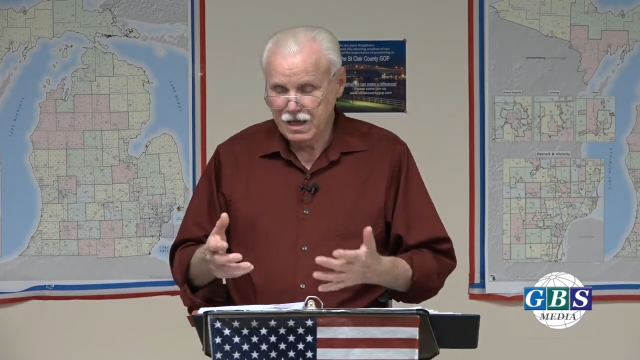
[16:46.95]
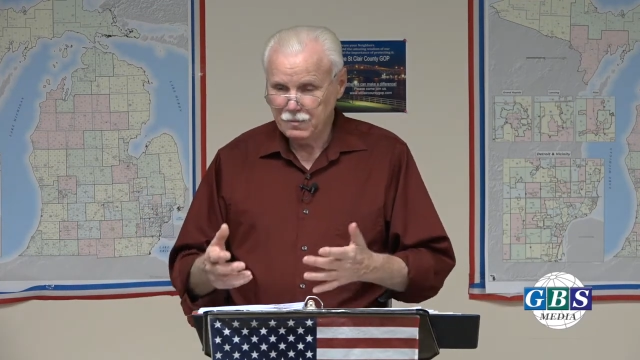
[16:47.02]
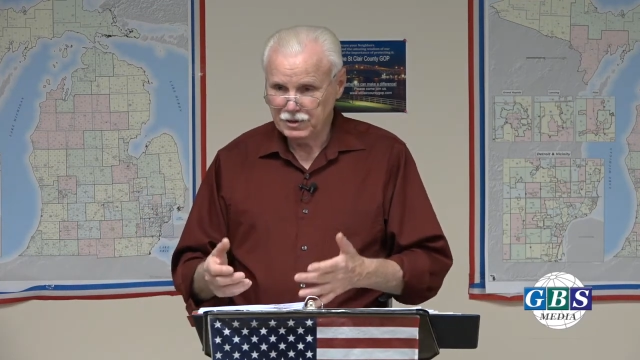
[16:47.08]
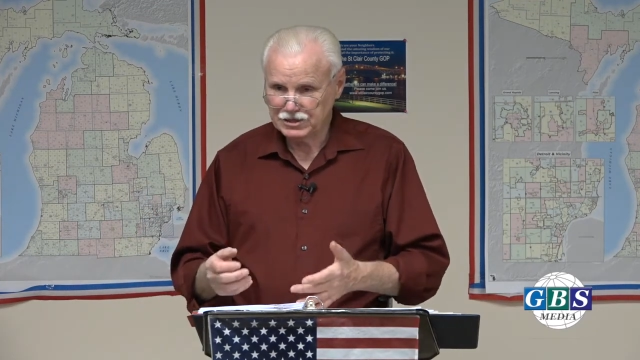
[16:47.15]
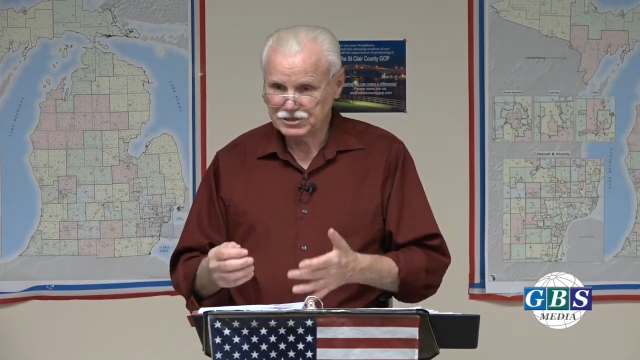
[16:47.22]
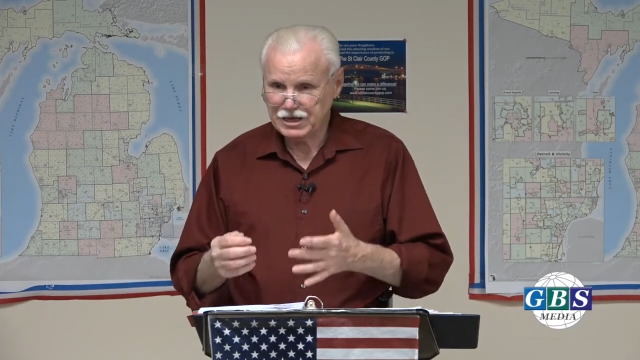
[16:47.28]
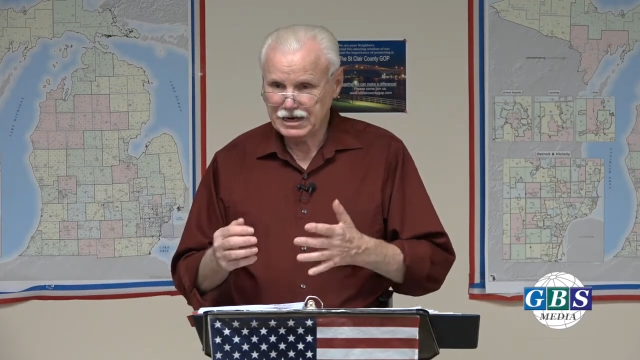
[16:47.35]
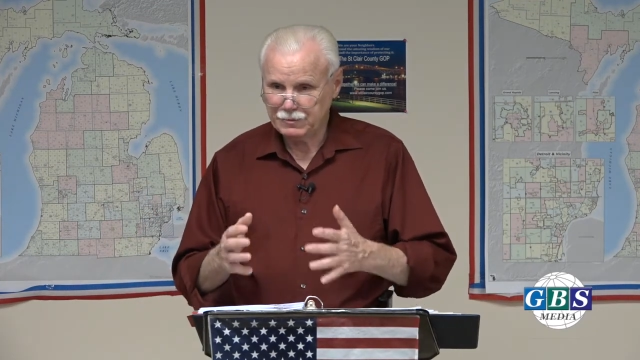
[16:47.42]
But
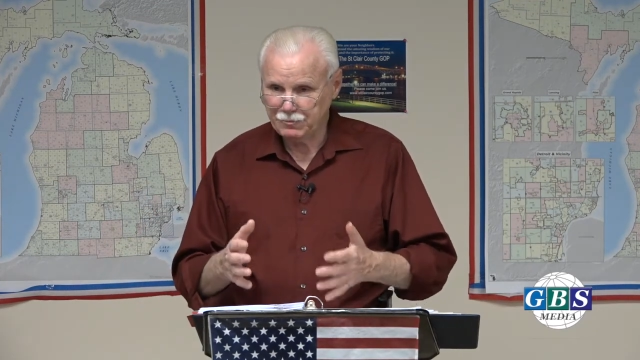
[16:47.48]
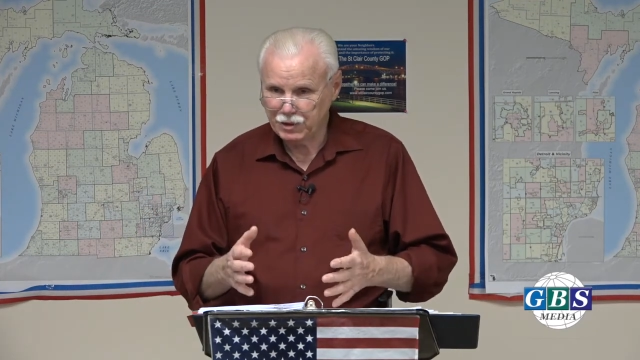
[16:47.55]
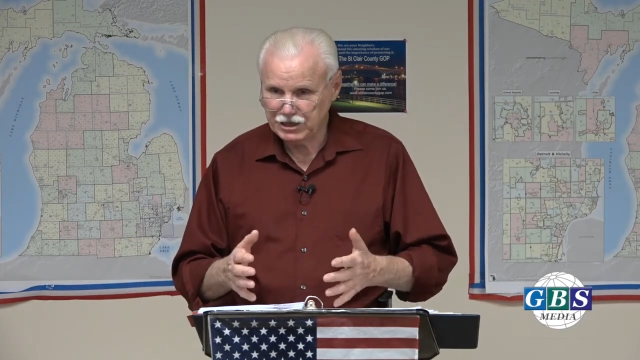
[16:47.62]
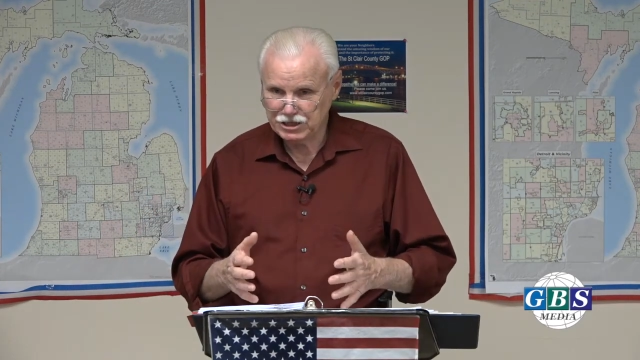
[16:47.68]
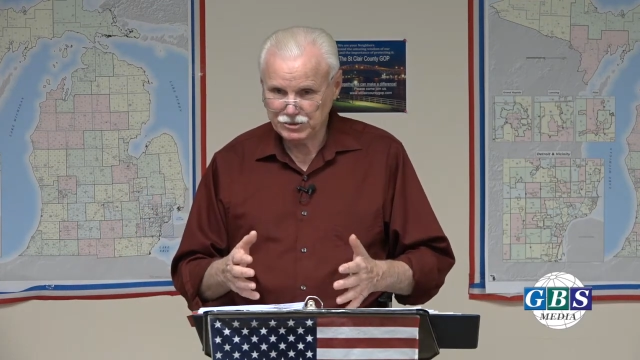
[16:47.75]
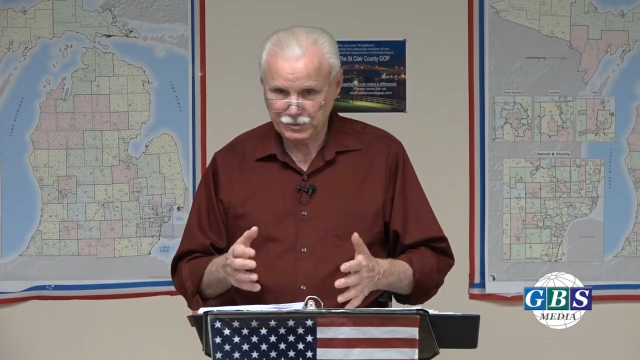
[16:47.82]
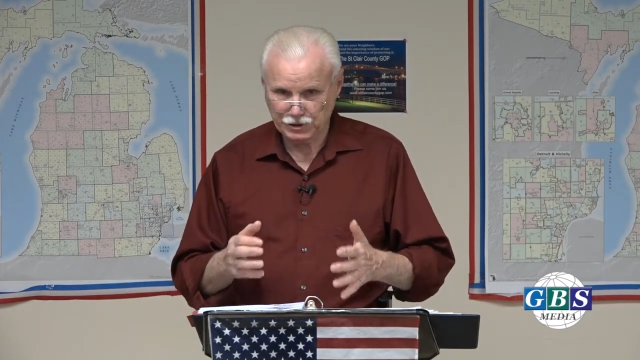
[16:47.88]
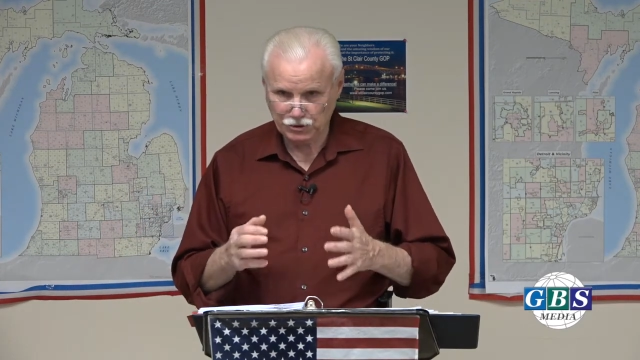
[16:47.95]
it's not a
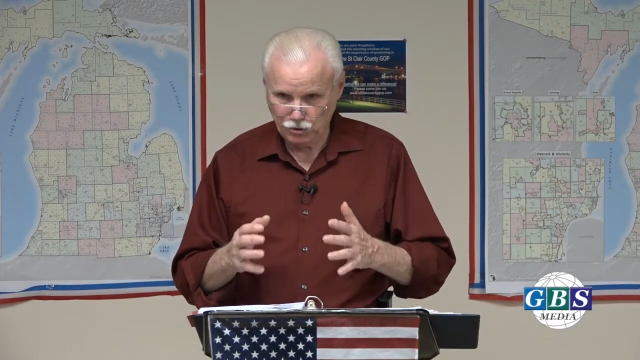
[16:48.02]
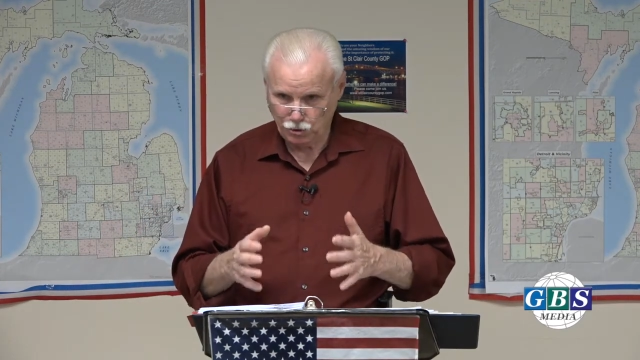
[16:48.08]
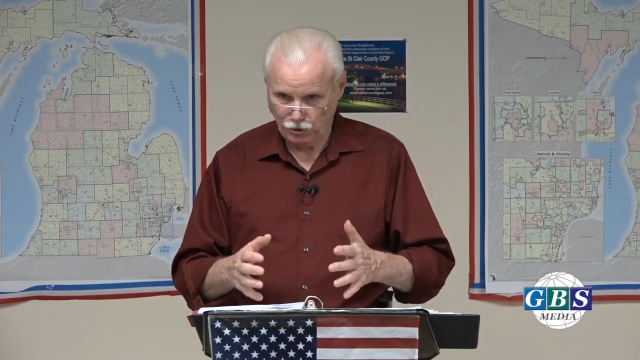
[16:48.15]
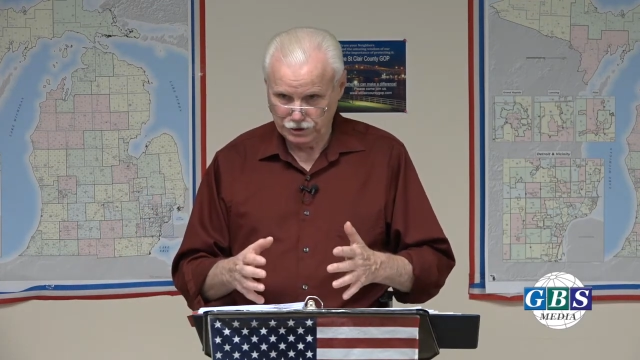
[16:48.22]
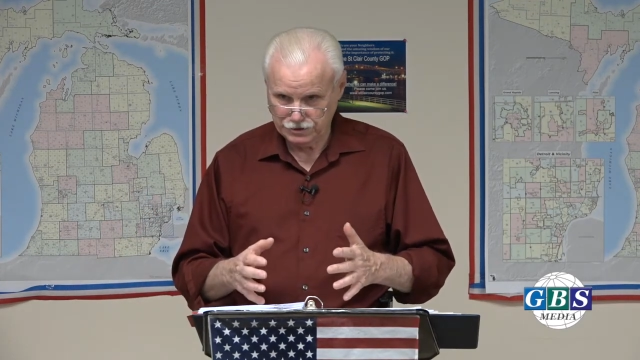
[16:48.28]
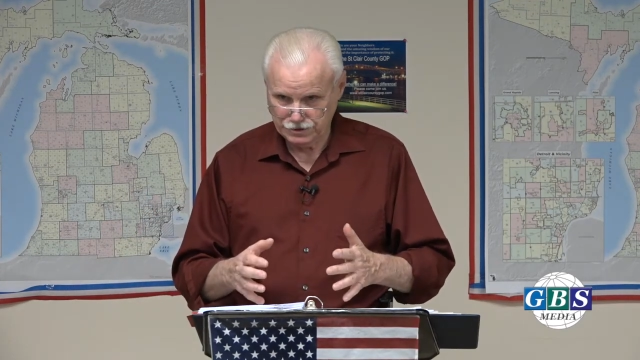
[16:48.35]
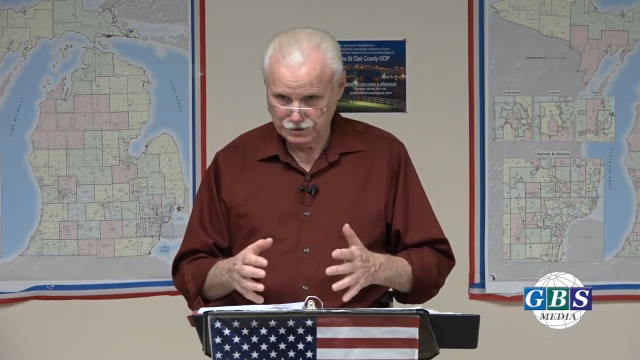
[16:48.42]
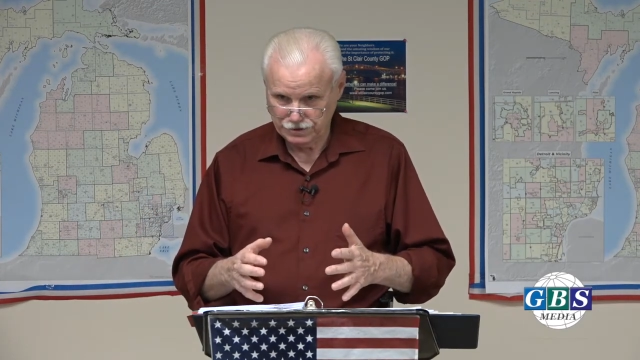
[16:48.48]
punishment
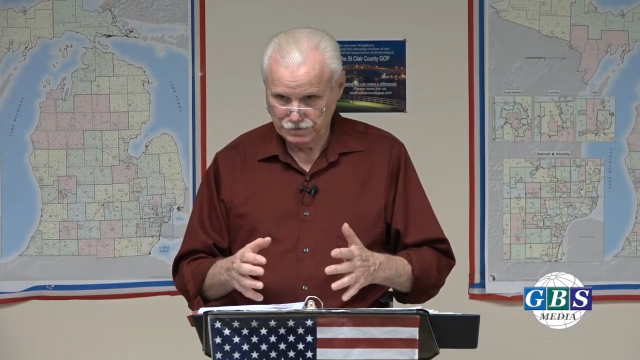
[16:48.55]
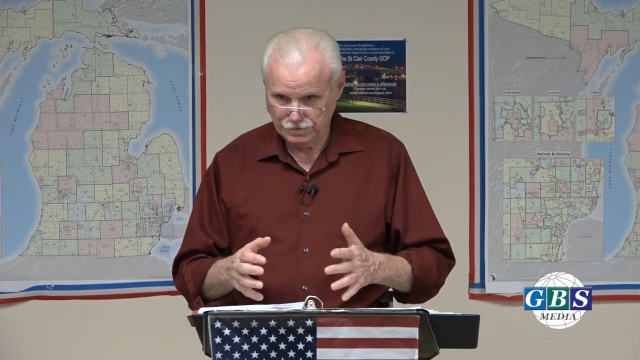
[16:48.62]
court.